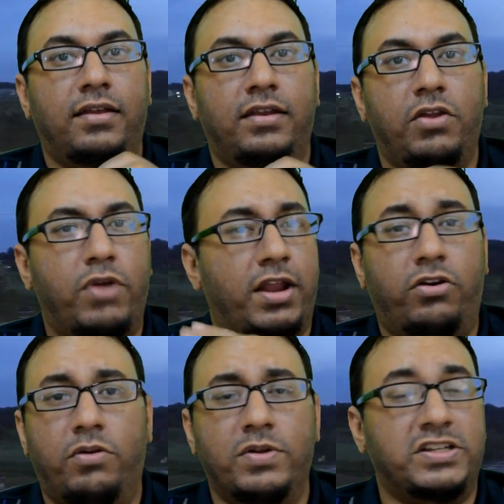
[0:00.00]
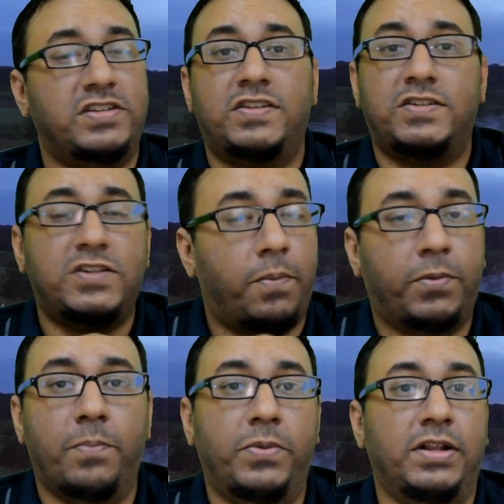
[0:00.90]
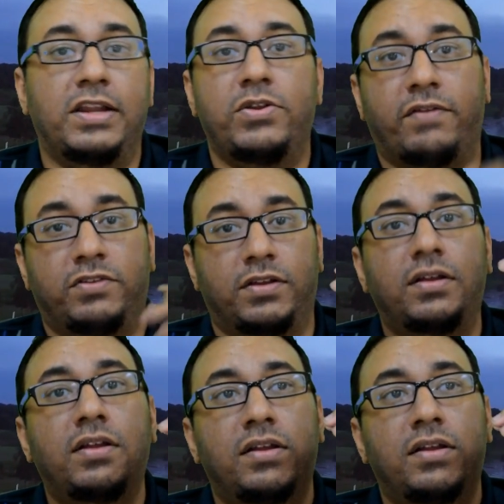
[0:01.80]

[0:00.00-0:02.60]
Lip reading: the renderer would just stop completely and you'd have to